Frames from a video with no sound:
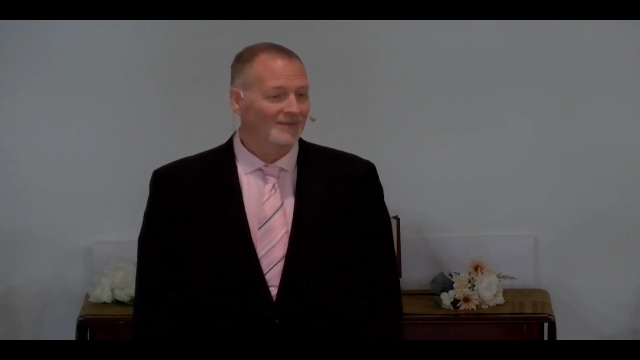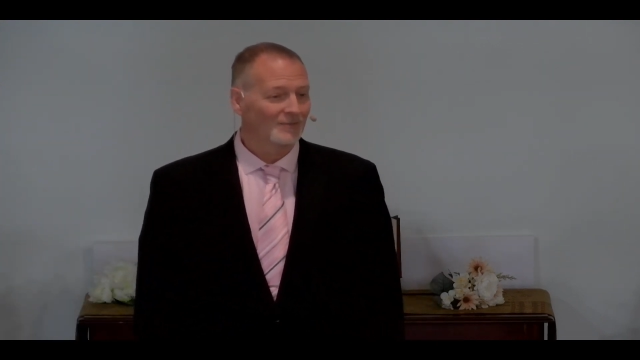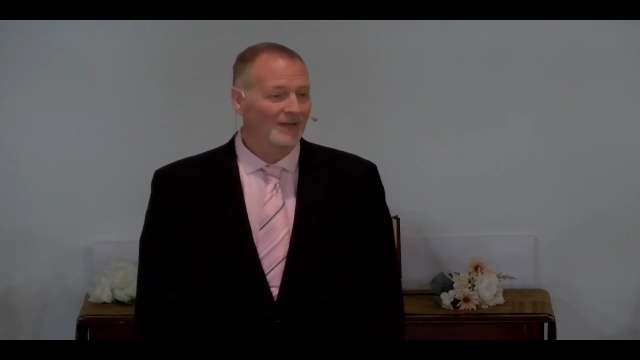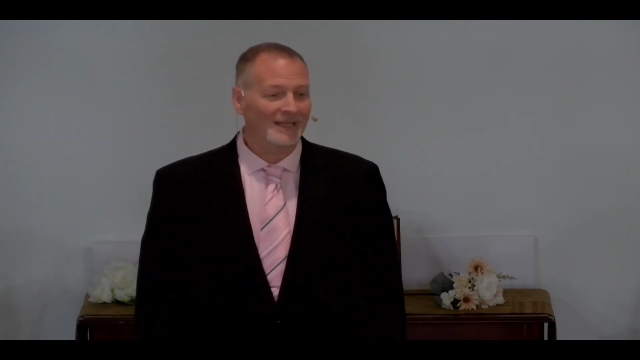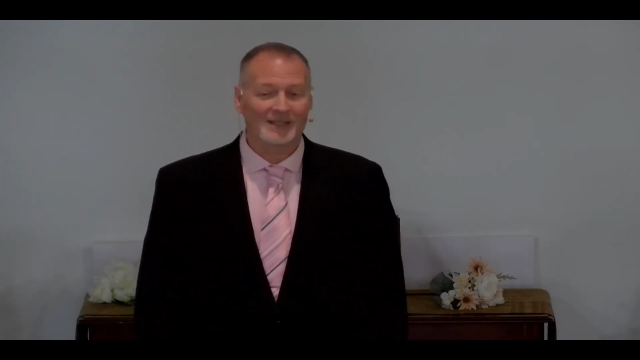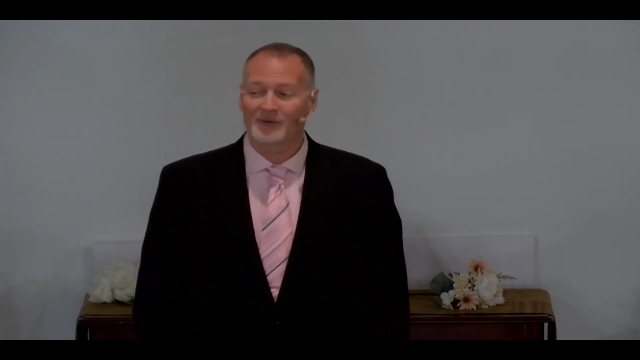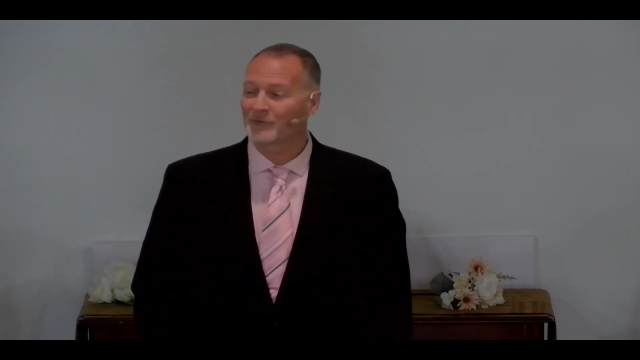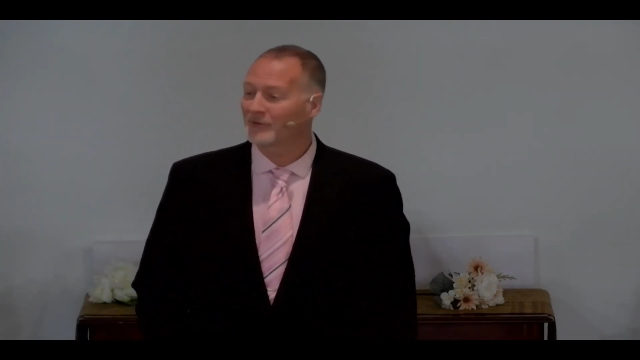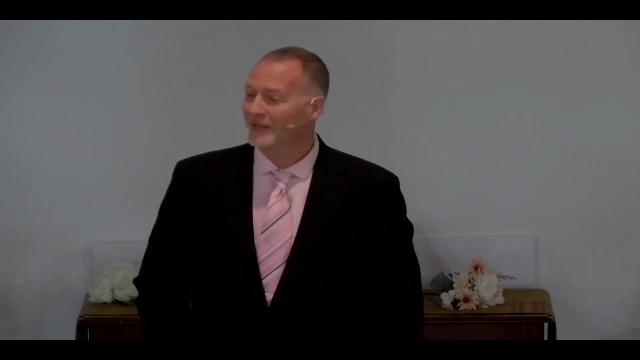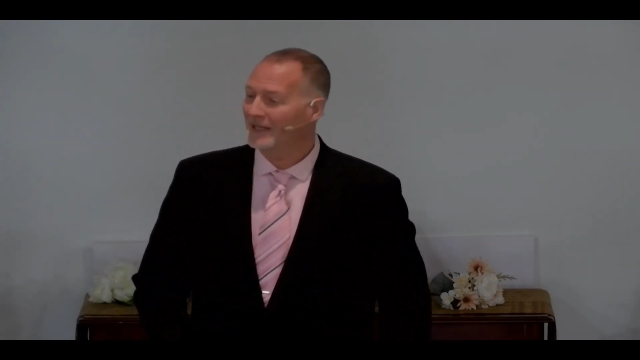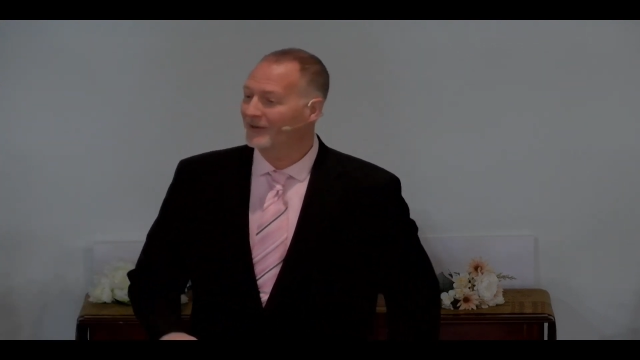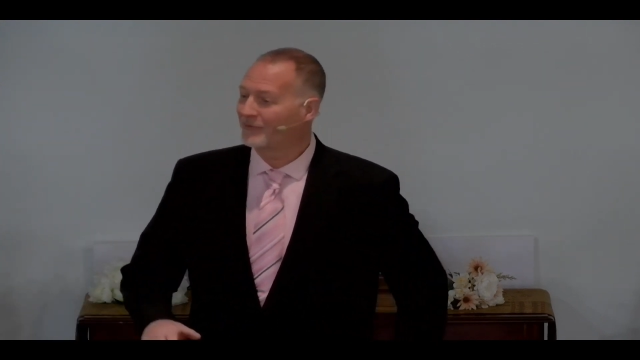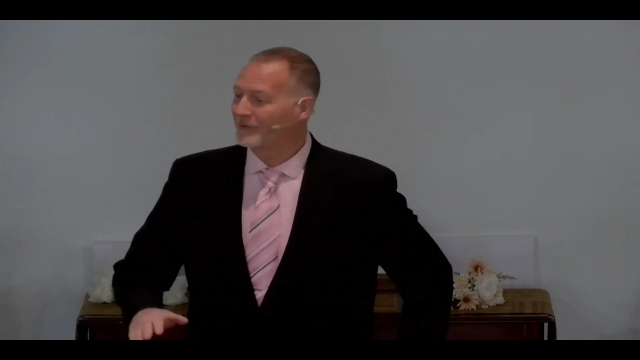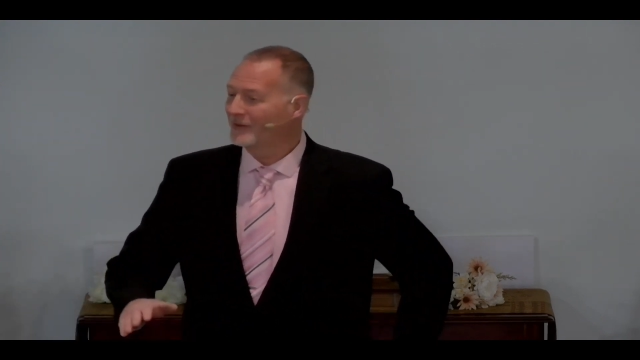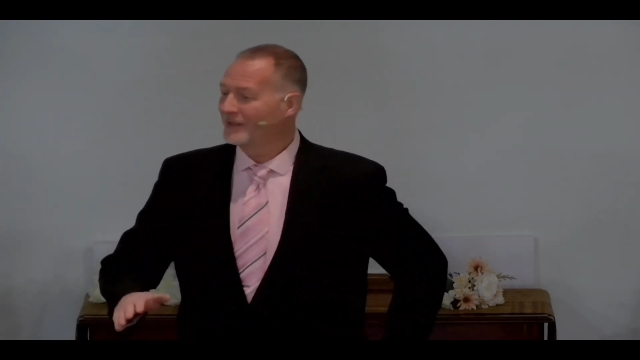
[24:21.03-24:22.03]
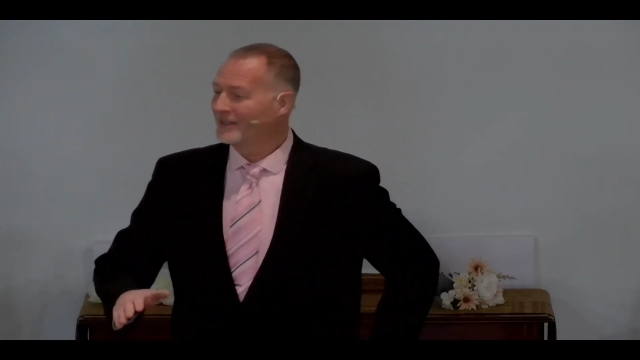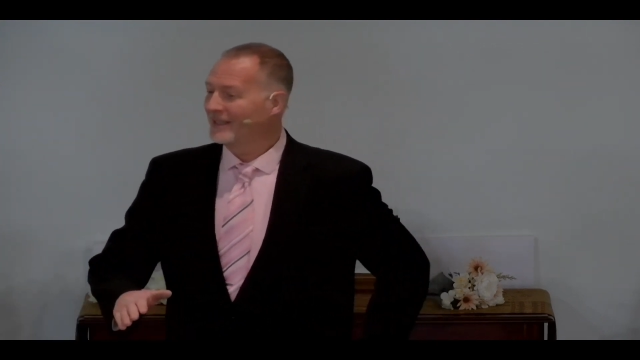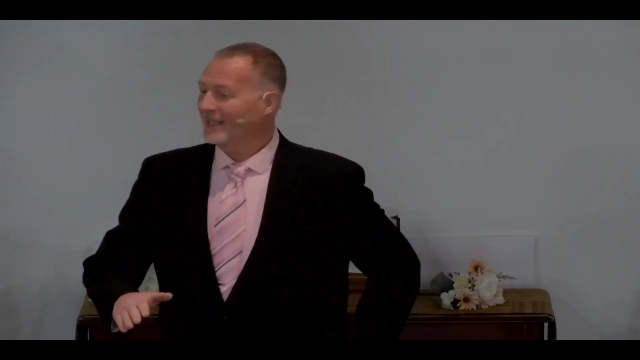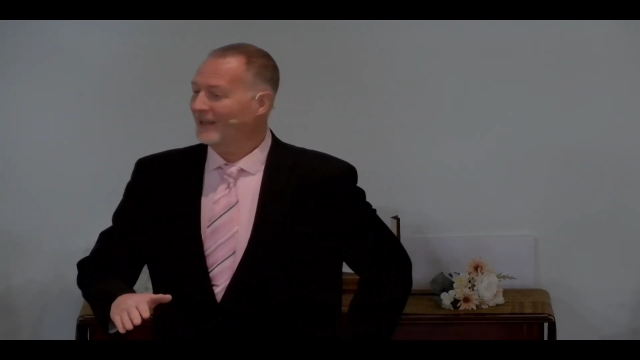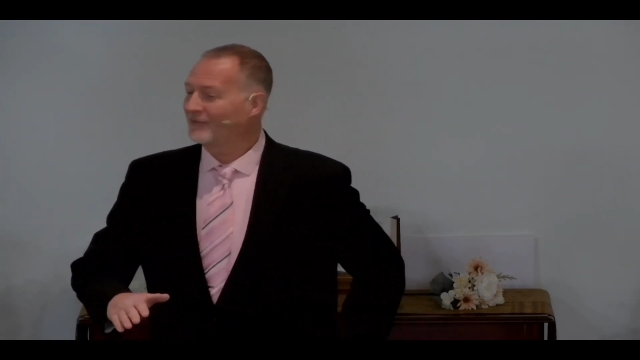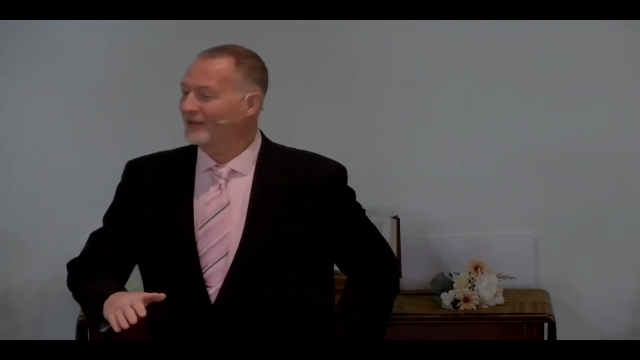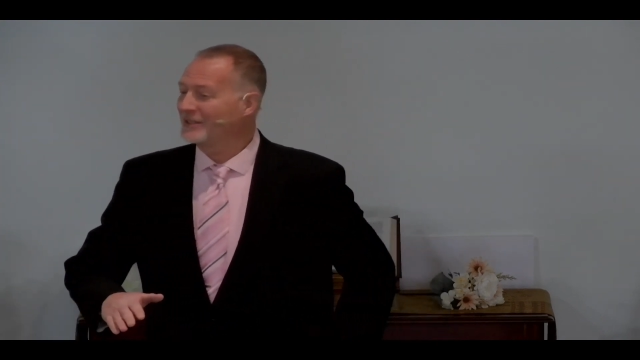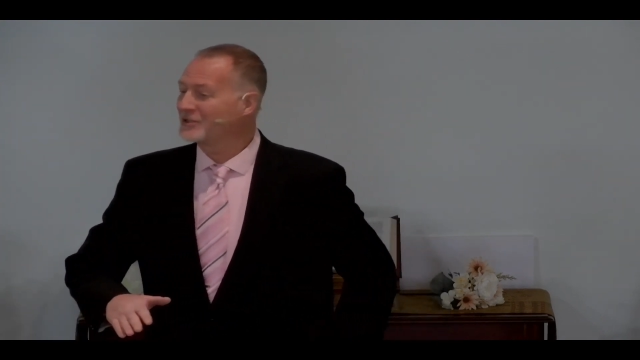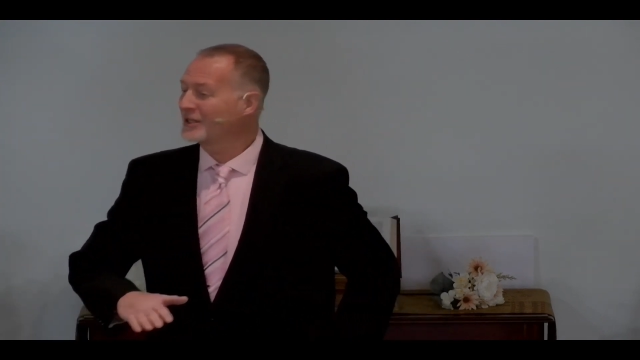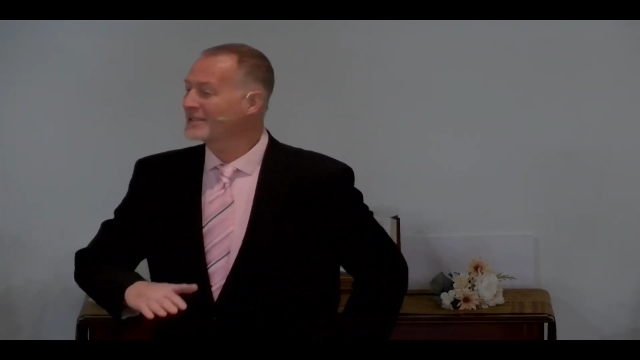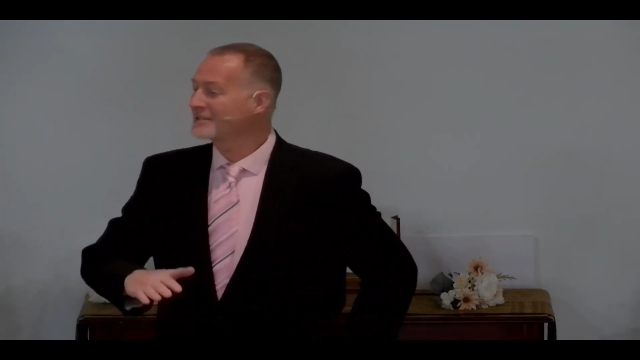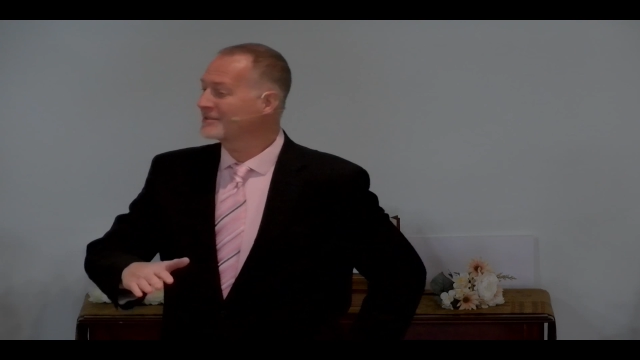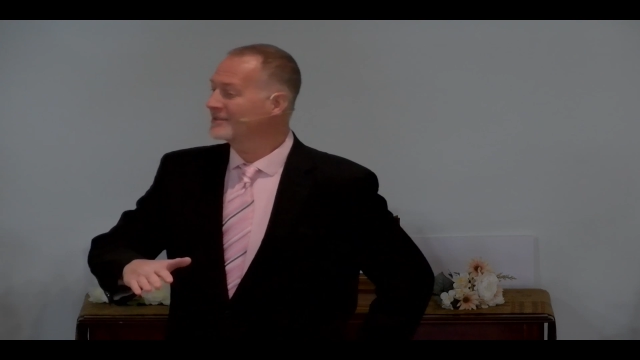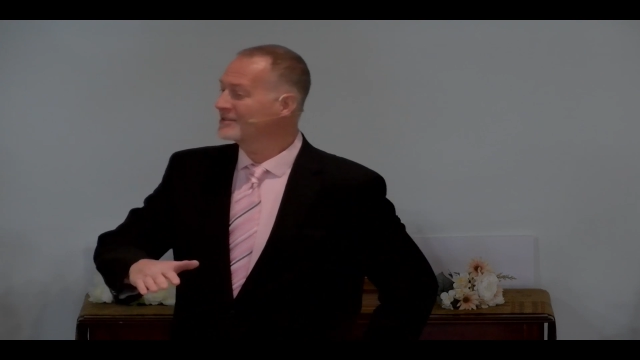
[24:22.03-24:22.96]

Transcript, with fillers: Man, if if if it just